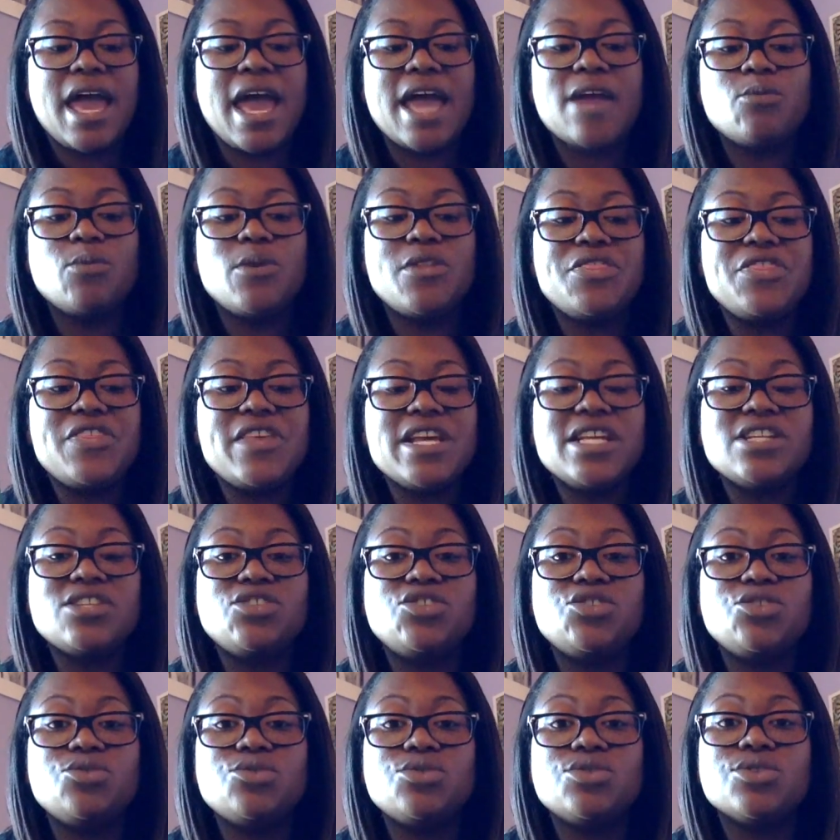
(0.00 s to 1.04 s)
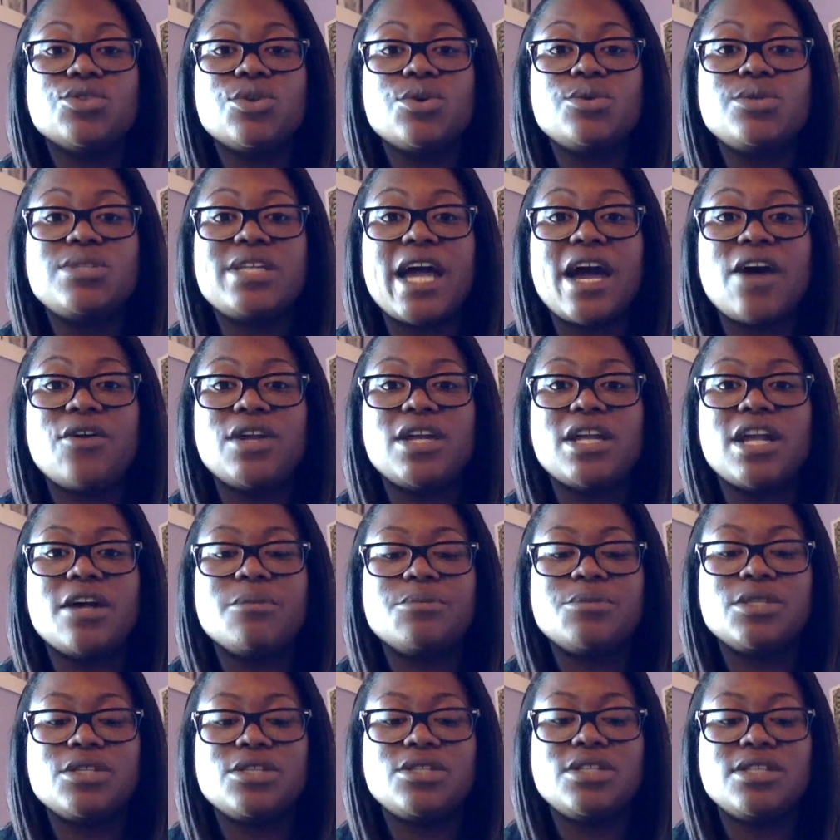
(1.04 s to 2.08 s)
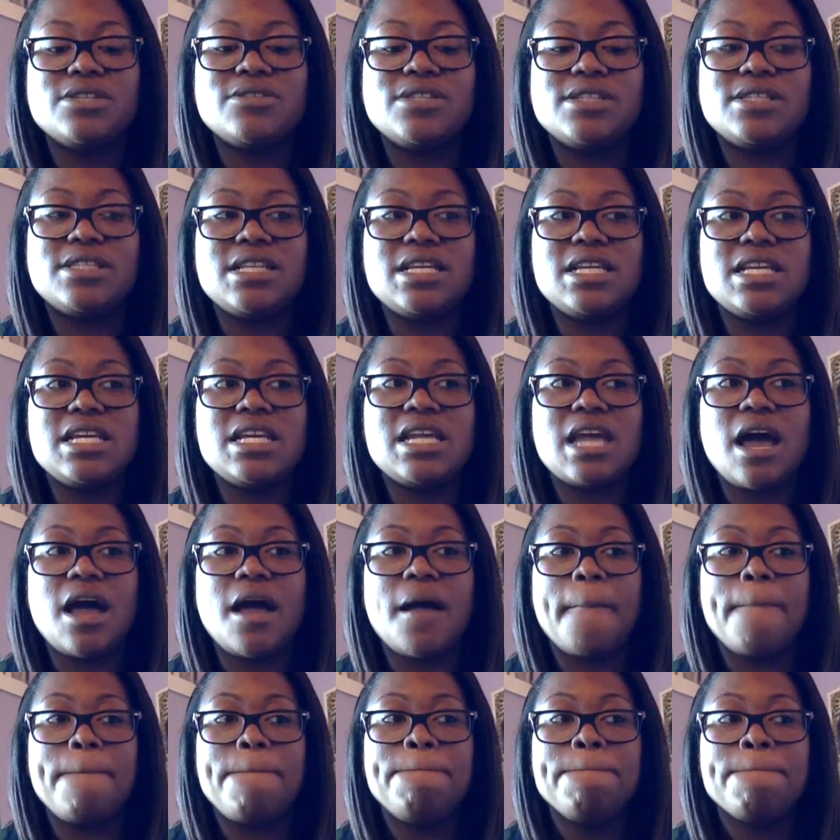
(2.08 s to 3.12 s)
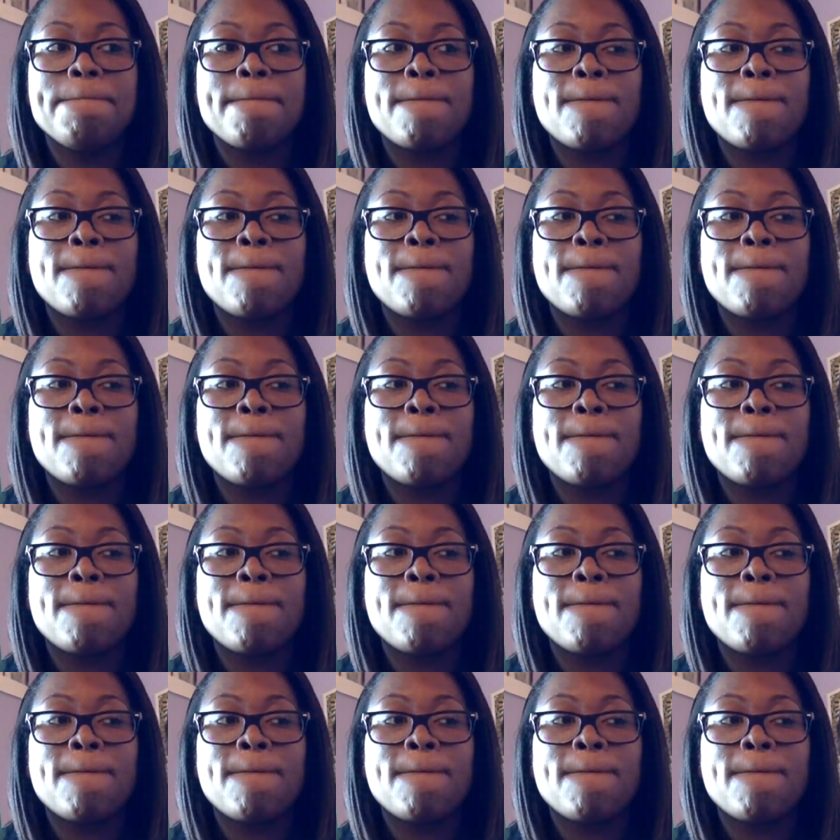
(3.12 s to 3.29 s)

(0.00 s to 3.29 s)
And when things do slow down, it helps us to see. Um,